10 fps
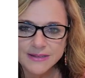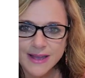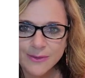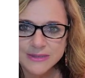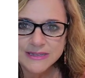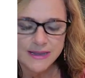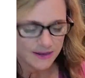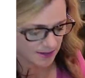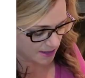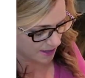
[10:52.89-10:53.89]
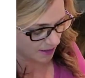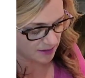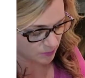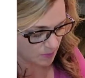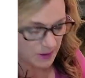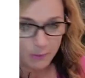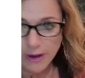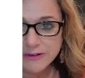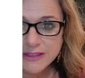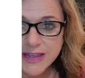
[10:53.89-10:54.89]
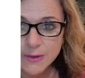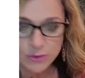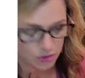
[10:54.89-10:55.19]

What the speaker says: That was it. Because remember, everything was